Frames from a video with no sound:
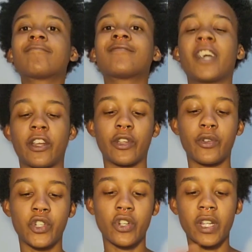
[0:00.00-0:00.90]
got a little
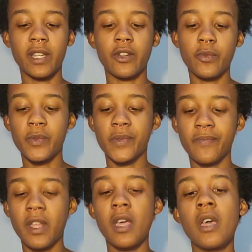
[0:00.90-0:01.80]
dirty, oops.
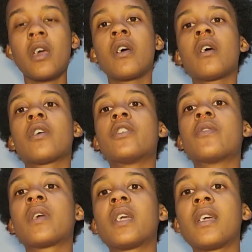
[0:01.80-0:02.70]
You
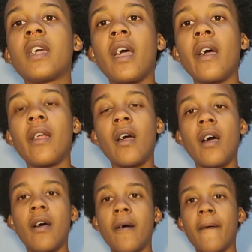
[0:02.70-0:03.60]
can get
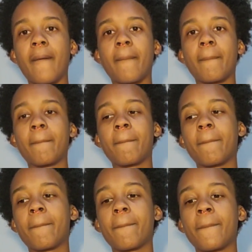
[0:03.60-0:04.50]

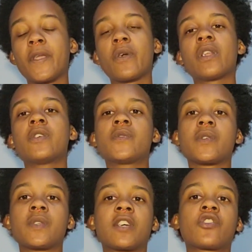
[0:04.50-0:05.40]
you can use
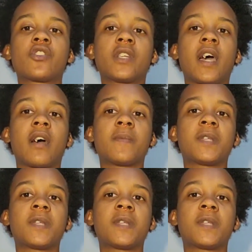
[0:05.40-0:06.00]
those extra tabs